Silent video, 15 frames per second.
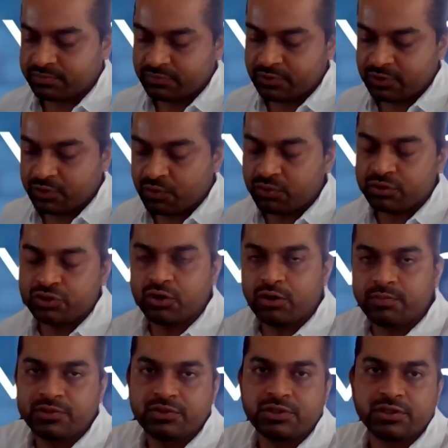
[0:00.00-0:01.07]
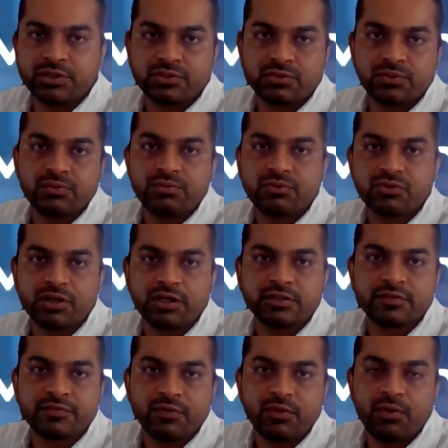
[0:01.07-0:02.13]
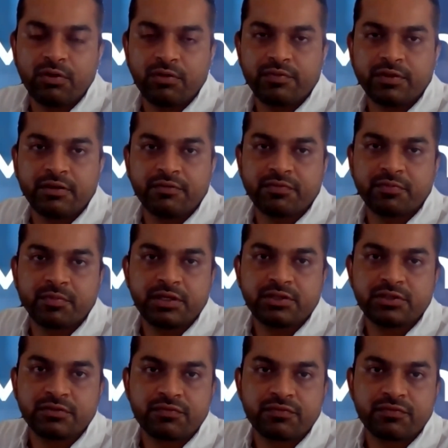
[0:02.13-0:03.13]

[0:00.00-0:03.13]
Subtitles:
the core job is just to transfer all of the information